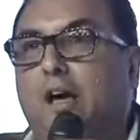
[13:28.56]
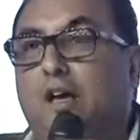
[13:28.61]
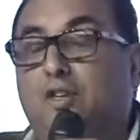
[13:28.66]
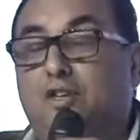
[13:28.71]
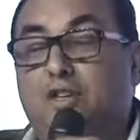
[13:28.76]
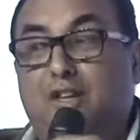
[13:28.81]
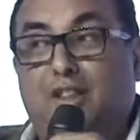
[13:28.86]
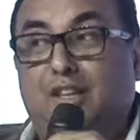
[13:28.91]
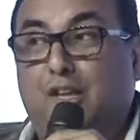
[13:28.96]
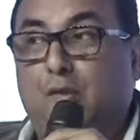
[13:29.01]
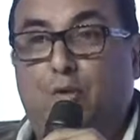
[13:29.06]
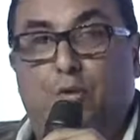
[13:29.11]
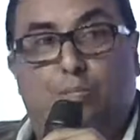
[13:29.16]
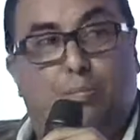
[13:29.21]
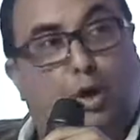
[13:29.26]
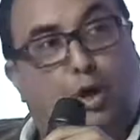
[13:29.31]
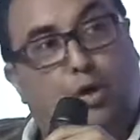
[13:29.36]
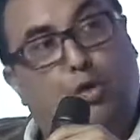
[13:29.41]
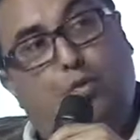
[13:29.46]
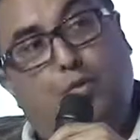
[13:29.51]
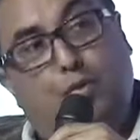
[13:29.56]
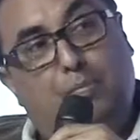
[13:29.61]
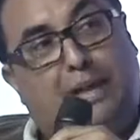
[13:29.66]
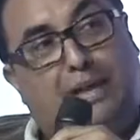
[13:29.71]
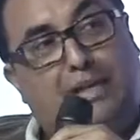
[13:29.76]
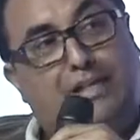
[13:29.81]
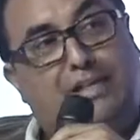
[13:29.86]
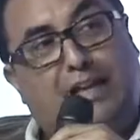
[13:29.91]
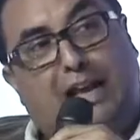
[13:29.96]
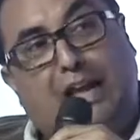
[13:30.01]
Till they were bought over
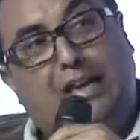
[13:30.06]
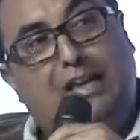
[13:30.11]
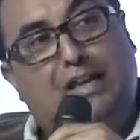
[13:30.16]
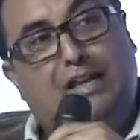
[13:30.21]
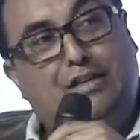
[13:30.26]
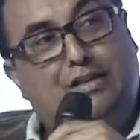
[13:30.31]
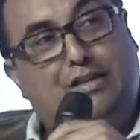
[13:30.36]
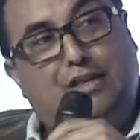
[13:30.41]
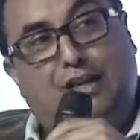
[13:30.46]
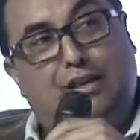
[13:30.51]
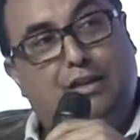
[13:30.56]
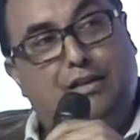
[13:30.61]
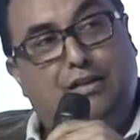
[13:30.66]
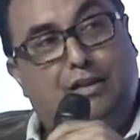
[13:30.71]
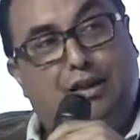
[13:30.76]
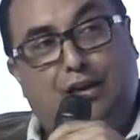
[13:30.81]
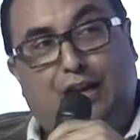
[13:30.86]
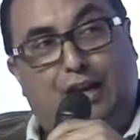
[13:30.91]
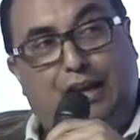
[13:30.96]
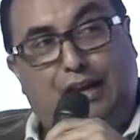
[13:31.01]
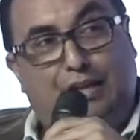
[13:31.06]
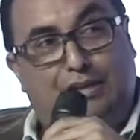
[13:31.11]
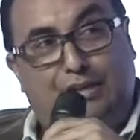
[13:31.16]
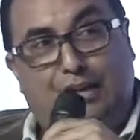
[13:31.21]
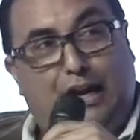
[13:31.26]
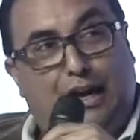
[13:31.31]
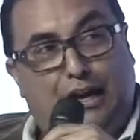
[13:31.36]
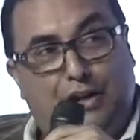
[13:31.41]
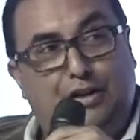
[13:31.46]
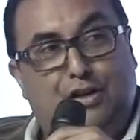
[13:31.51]
by scan disk and the
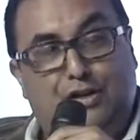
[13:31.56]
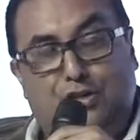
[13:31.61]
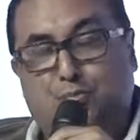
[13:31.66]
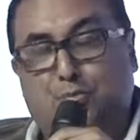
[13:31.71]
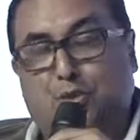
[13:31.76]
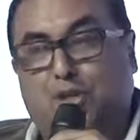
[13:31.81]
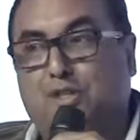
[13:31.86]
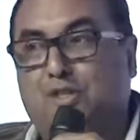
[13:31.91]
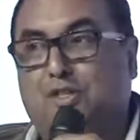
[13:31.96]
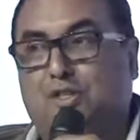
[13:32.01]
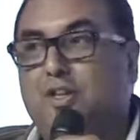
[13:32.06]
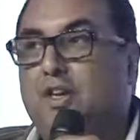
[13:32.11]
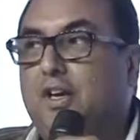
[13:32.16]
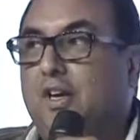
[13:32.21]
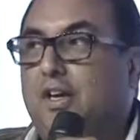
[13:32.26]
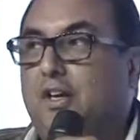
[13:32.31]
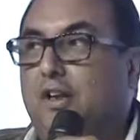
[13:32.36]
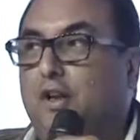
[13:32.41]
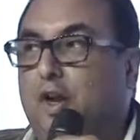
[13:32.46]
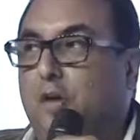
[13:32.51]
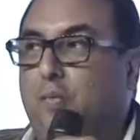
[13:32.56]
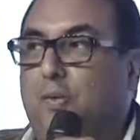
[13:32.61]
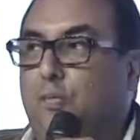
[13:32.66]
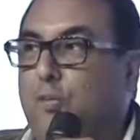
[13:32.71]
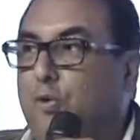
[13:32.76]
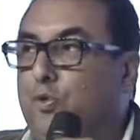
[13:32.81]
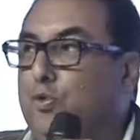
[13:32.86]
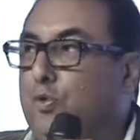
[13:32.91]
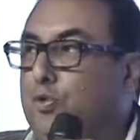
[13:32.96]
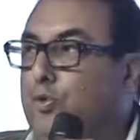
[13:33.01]
hard disk, because a lot of
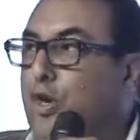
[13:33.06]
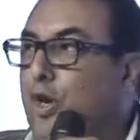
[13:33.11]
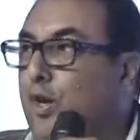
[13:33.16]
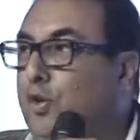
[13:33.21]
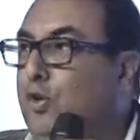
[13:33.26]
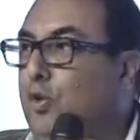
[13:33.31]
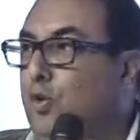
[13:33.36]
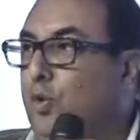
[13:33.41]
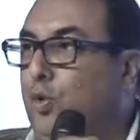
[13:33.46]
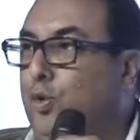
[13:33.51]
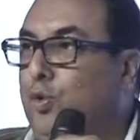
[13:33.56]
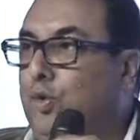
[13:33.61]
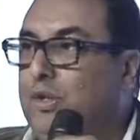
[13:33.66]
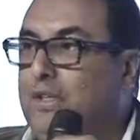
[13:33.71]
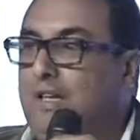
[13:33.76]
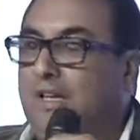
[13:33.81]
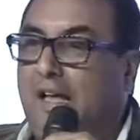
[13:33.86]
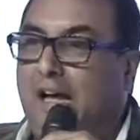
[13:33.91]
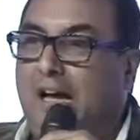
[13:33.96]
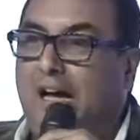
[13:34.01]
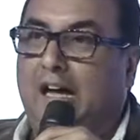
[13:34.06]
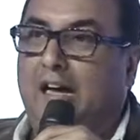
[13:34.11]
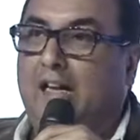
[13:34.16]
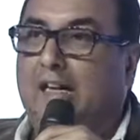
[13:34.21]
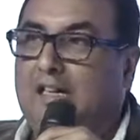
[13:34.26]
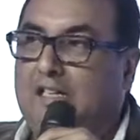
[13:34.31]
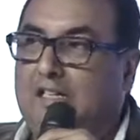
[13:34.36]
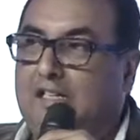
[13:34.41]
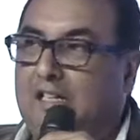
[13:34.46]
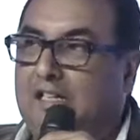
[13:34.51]
people who do not know that hard
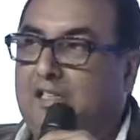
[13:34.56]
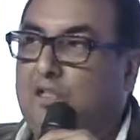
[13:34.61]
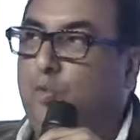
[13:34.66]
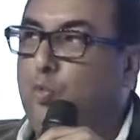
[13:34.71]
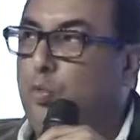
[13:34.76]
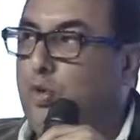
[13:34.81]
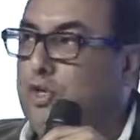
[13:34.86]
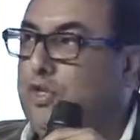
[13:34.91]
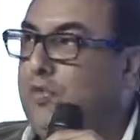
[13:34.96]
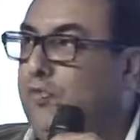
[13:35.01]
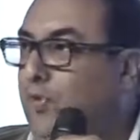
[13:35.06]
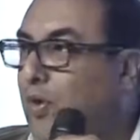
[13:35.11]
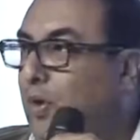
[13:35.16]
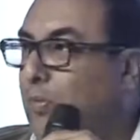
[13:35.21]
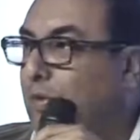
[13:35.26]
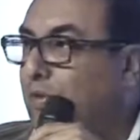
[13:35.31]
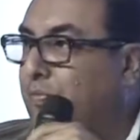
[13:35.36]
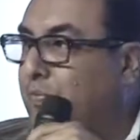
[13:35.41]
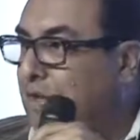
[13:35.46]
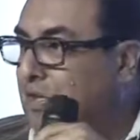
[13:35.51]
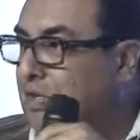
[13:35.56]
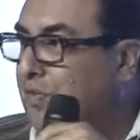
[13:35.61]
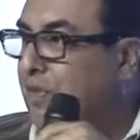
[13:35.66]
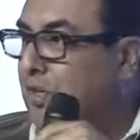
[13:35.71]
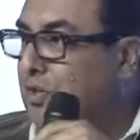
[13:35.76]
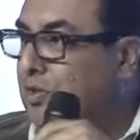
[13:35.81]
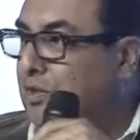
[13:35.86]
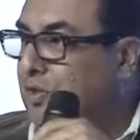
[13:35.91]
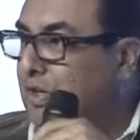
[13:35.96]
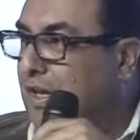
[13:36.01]
disk is the worst form of
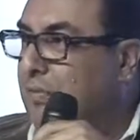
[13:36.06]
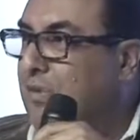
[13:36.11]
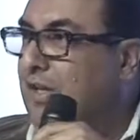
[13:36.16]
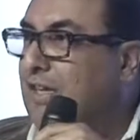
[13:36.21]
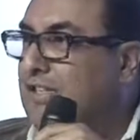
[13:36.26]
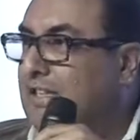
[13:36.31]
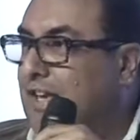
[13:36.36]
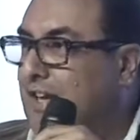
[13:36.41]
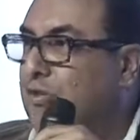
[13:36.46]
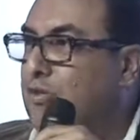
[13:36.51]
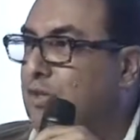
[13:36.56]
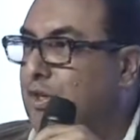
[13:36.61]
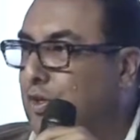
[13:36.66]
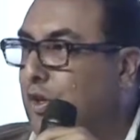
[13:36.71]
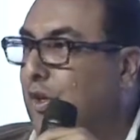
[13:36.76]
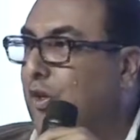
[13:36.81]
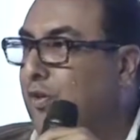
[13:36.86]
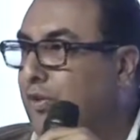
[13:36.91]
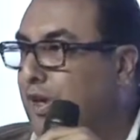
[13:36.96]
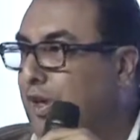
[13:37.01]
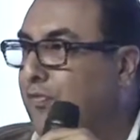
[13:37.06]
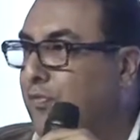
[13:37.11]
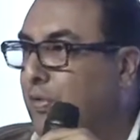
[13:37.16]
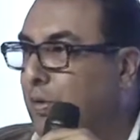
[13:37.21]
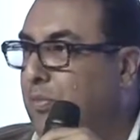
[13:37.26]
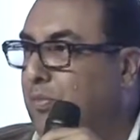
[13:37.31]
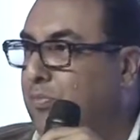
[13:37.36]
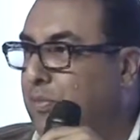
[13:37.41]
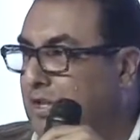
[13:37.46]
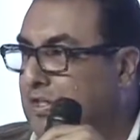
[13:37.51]
preservation. I mean, it's actually not a great
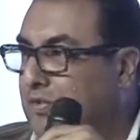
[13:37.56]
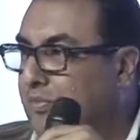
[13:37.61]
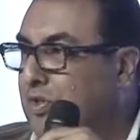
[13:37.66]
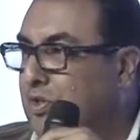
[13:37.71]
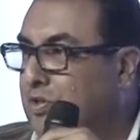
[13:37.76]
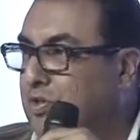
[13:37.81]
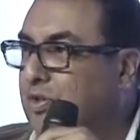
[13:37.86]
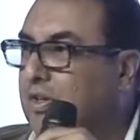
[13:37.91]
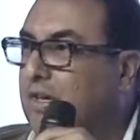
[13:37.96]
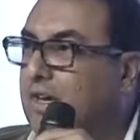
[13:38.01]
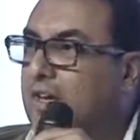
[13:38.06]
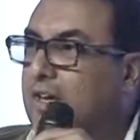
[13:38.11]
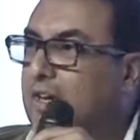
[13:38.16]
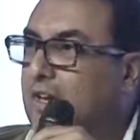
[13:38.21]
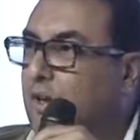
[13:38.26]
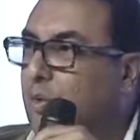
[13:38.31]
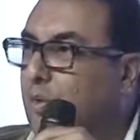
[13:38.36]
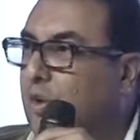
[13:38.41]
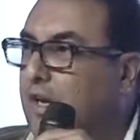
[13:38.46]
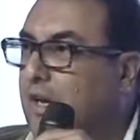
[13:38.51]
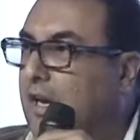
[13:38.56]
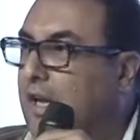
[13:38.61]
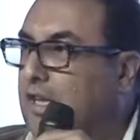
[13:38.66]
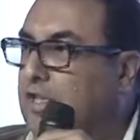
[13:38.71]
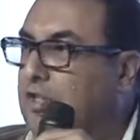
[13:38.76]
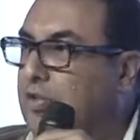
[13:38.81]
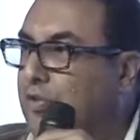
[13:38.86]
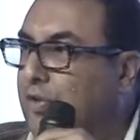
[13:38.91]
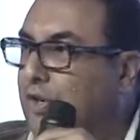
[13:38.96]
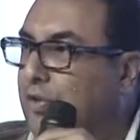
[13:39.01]
form of preservation. It only
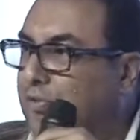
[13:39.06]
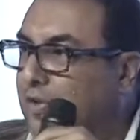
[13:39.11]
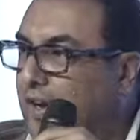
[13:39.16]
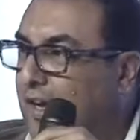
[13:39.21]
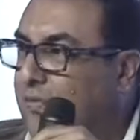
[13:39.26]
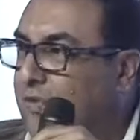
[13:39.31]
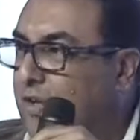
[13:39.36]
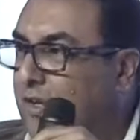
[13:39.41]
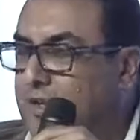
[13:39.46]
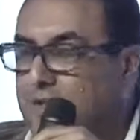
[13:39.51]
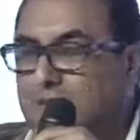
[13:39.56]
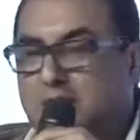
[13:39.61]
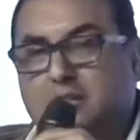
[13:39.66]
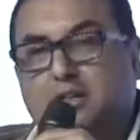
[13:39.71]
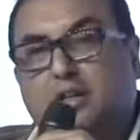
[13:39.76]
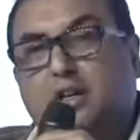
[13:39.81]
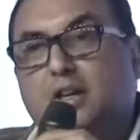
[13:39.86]
lasts 3 to 5 years.